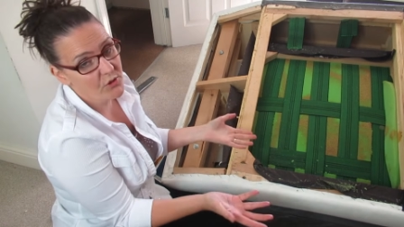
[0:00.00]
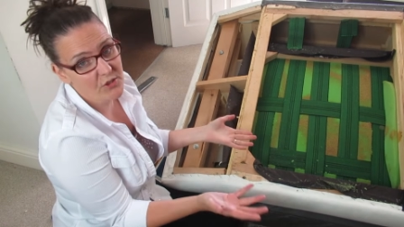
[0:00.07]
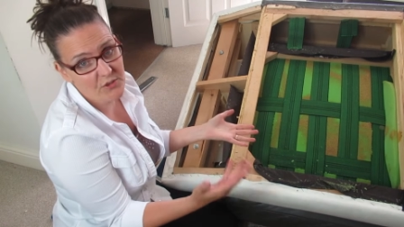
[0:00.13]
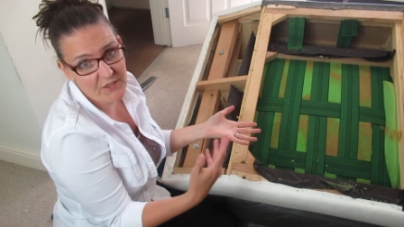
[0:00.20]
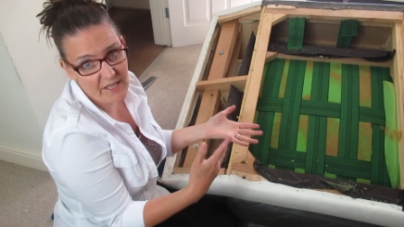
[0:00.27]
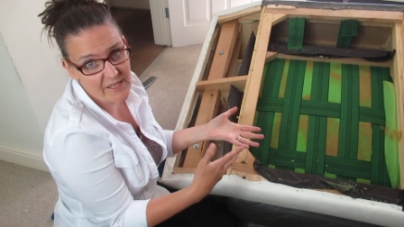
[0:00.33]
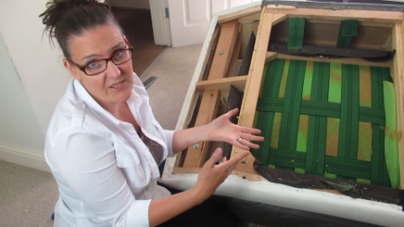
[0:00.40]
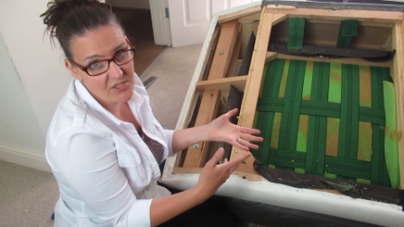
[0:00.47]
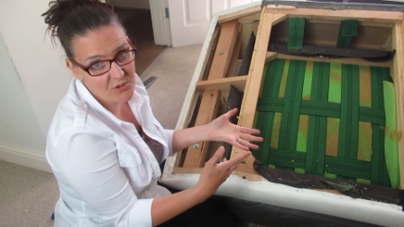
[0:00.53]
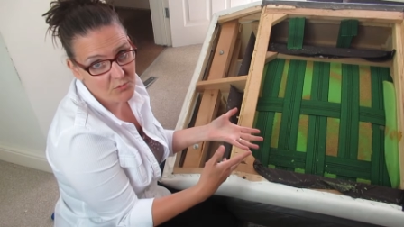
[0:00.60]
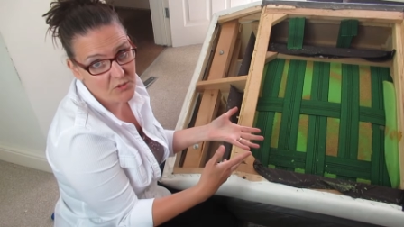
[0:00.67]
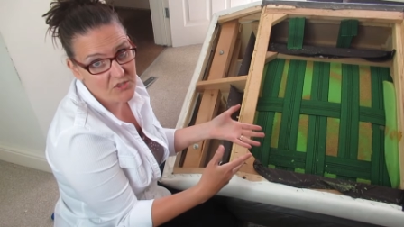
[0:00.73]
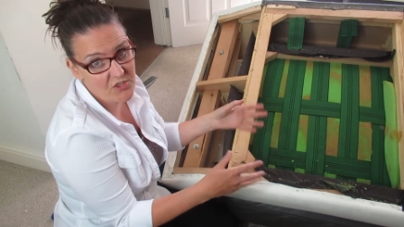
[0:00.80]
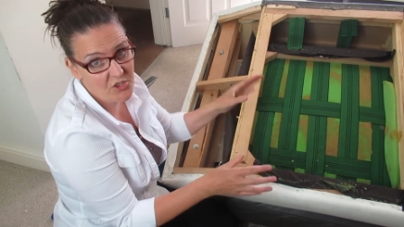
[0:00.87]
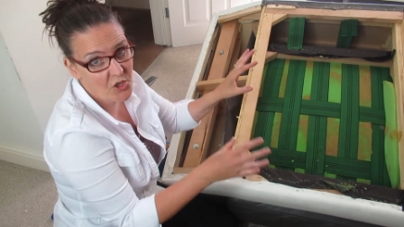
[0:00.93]
you could get
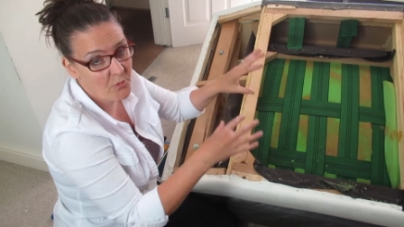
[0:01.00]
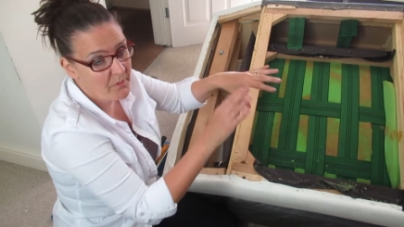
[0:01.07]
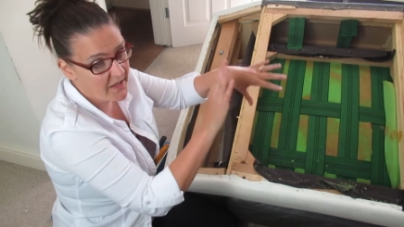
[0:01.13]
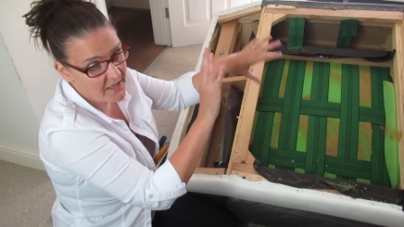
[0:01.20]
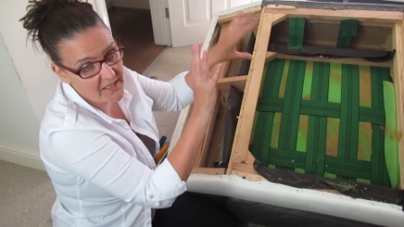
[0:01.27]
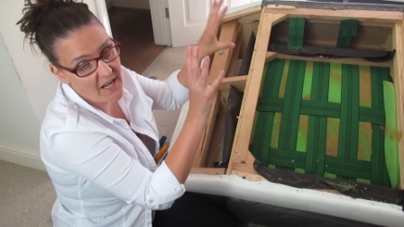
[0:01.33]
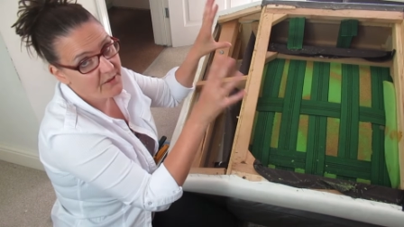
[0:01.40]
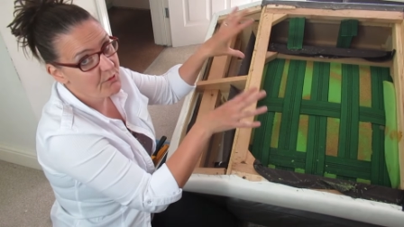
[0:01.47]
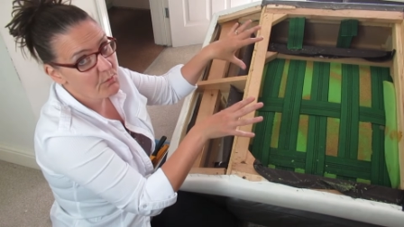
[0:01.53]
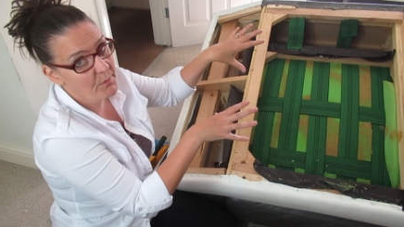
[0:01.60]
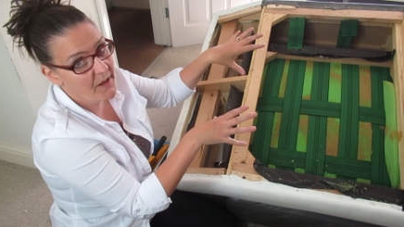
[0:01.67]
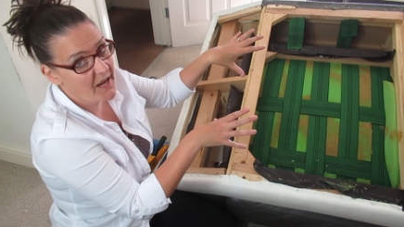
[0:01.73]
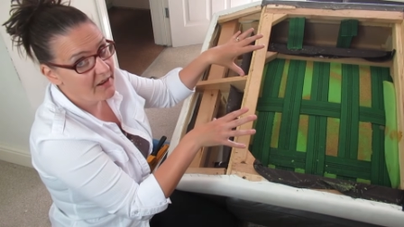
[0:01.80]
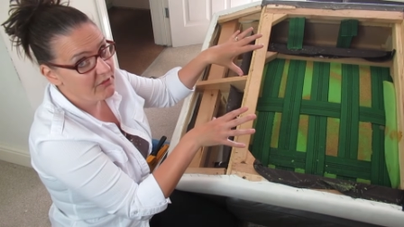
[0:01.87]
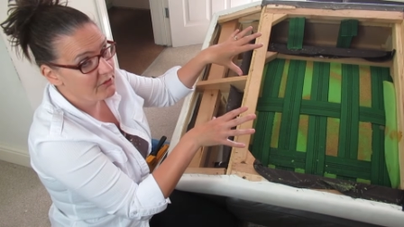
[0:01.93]
someone to come in and
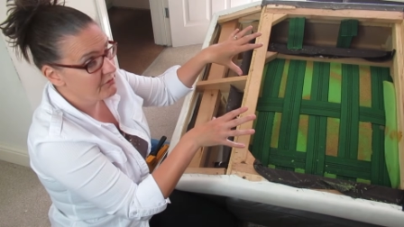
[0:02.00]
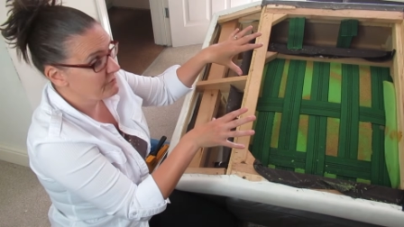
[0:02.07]
repair it